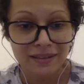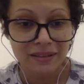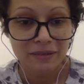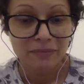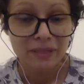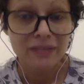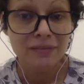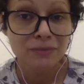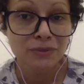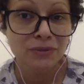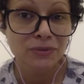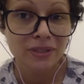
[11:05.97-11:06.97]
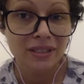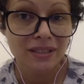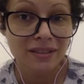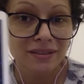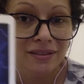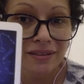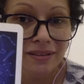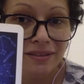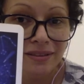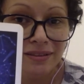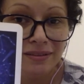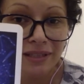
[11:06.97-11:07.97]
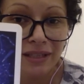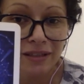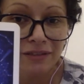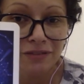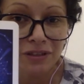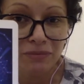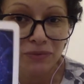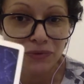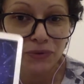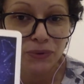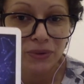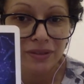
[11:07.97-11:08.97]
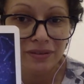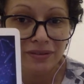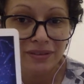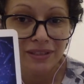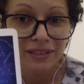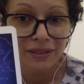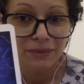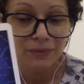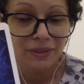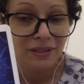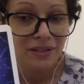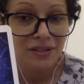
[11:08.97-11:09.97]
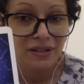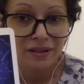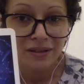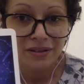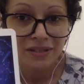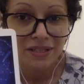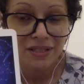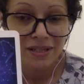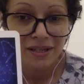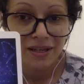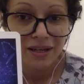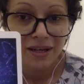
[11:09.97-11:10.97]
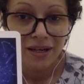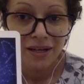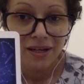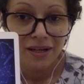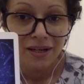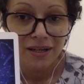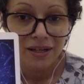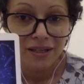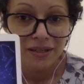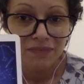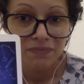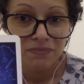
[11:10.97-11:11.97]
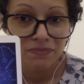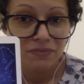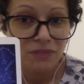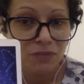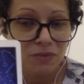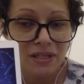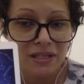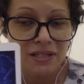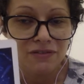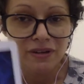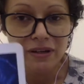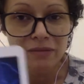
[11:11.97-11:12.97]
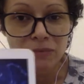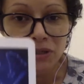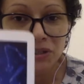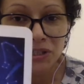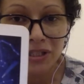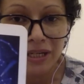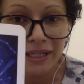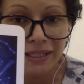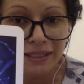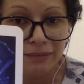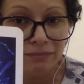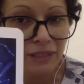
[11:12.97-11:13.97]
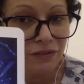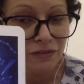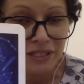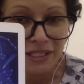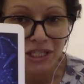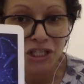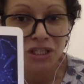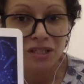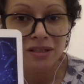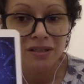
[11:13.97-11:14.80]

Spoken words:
Pile number 3, we have number 4 with the stars. To me, this is very much like manifestation.